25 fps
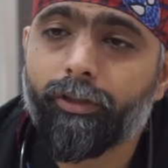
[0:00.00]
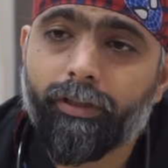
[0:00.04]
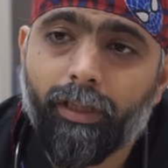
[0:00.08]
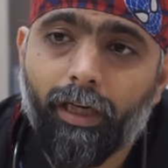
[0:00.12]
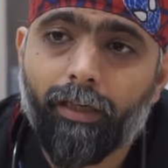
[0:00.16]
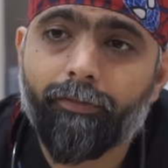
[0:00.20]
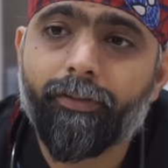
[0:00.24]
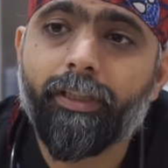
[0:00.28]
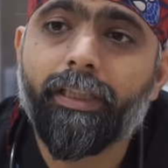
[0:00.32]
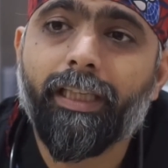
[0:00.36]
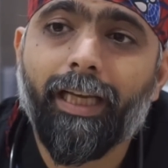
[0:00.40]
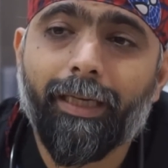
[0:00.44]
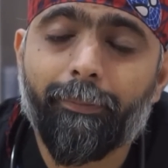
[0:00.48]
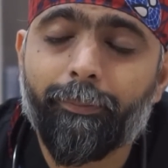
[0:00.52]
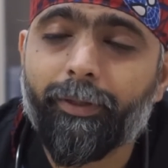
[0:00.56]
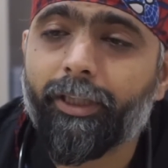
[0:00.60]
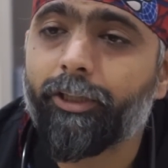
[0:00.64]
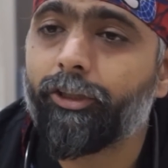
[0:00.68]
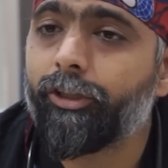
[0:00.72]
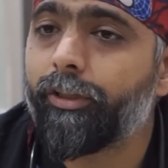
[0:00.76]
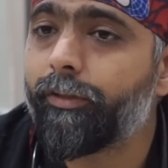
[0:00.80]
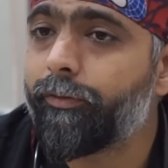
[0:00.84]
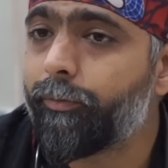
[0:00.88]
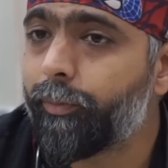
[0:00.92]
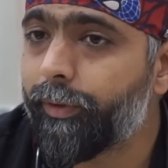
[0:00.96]
or TAVI can be
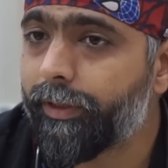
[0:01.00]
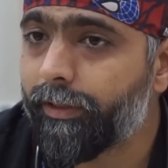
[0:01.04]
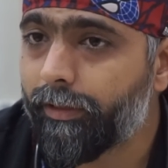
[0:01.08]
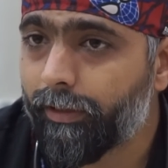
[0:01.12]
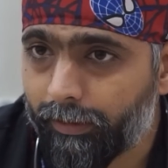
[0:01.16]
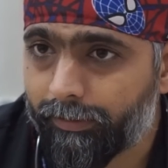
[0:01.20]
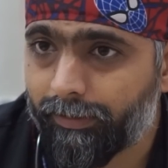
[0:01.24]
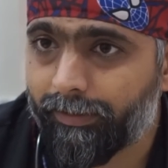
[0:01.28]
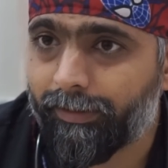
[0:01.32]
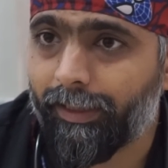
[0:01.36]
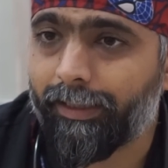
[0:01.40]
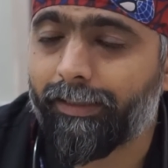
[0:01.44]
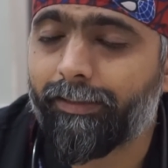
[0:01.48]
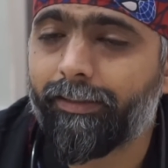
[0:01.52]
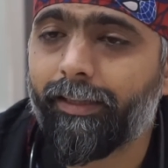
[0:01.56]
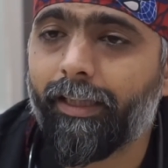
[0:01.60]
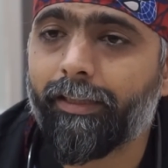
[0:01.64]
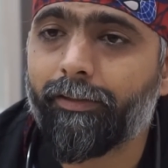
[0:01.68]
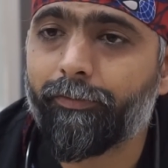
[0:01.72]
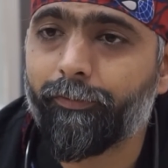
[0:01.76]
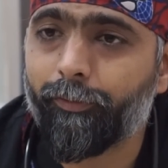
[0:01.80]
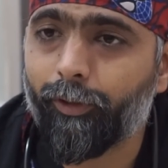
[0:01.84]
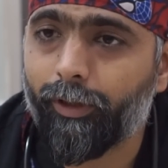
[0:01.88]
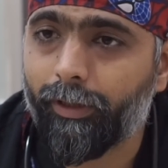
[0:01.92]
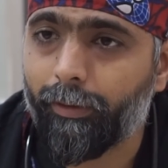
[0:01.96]
achieved with a
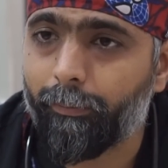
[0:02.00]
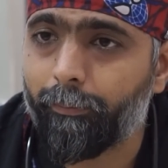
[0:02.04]
successful